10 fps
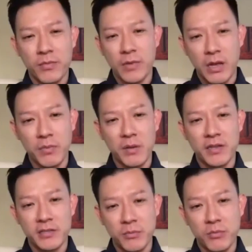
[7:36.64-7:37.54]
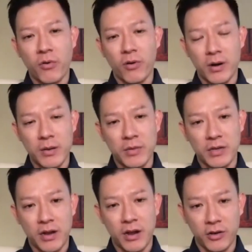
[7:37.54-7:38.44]
implemented more, but
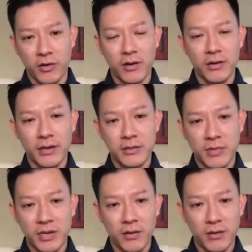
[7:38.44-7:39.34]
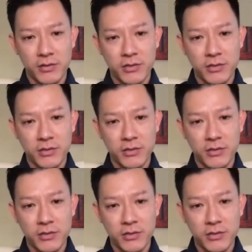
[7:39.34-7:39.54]
not currently to my knowledge.